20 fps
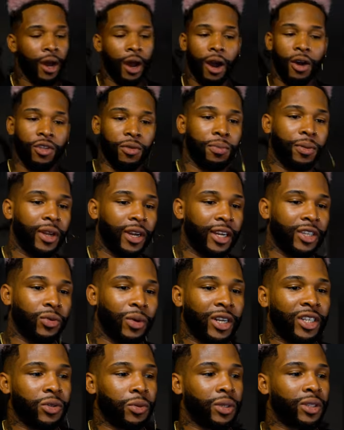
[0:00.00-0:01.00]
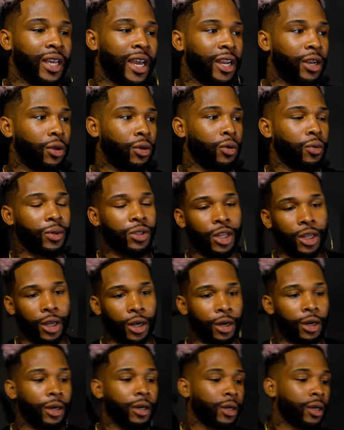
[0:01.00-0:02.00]
other players, watching what they do, what to
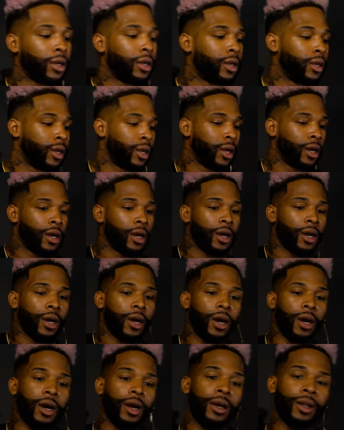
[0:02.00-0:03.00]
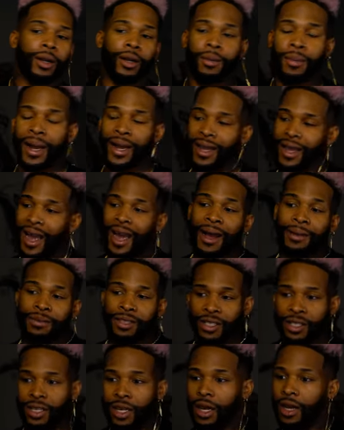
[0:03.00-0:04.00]
learn, uh, learning my gaps
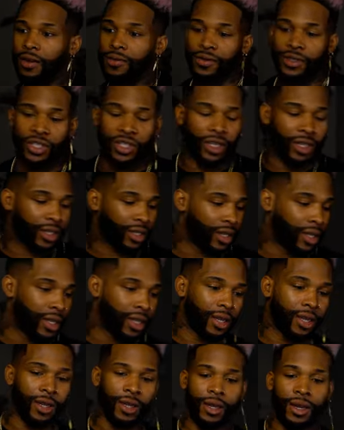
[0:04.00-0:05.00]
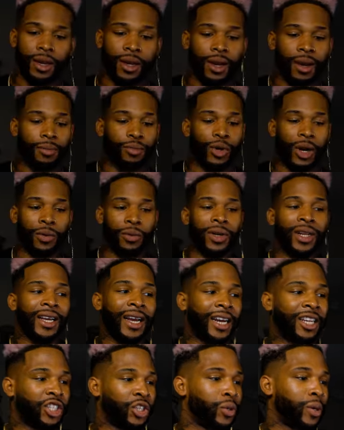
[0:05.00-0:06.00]
and stuff, and just, bro, I really
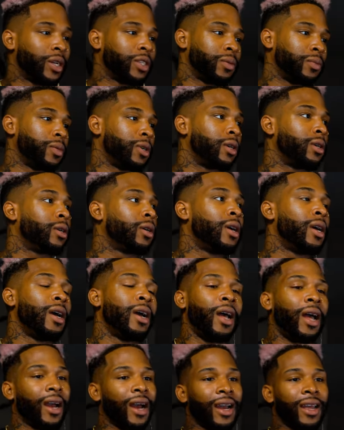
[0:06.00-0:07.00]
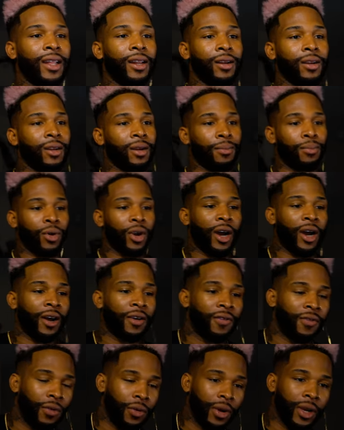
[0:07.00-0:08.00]
got to show out tomorrow. I got killer in the
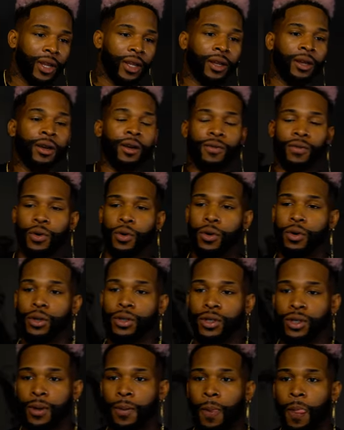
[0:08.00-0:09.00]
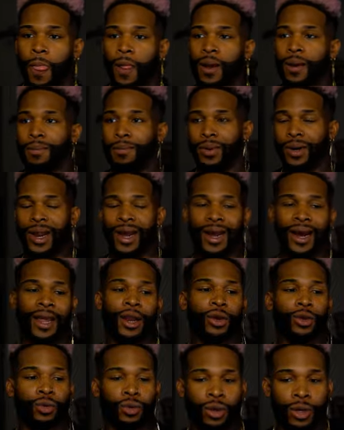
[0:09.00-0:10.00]
broad 40, of course, but I got
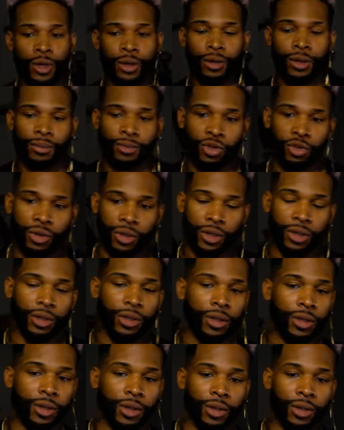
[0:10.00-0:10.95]
to do good on them drills.